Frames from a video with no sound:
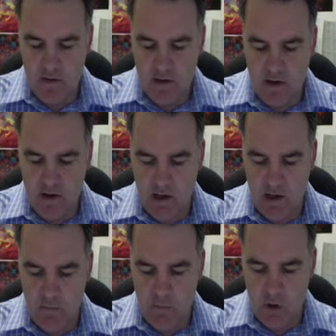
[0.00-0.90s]
R
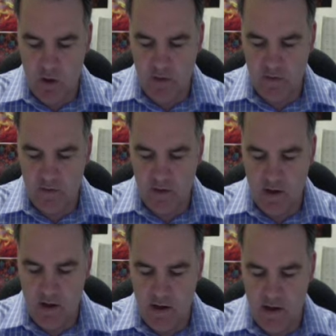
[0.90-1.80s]
minus
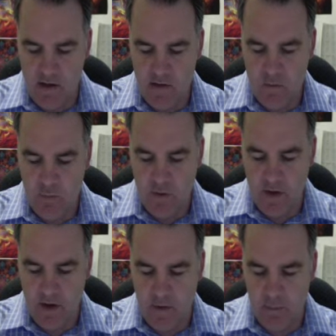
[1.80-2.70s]
A, where they
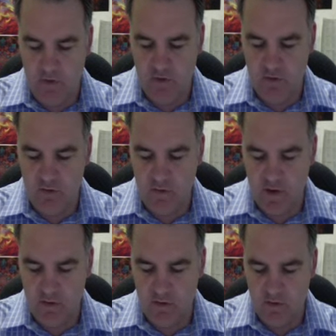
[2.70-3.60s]
are the position
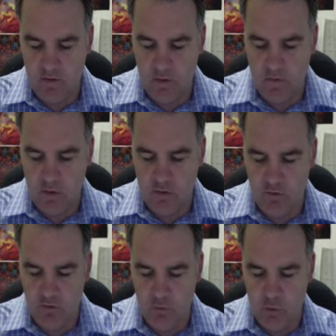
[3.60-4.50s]
vectors of those
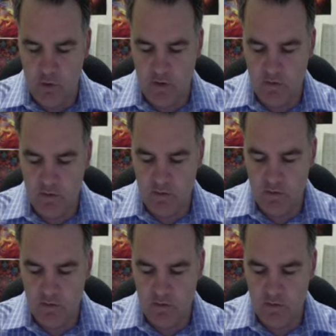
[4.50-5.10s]
2 points.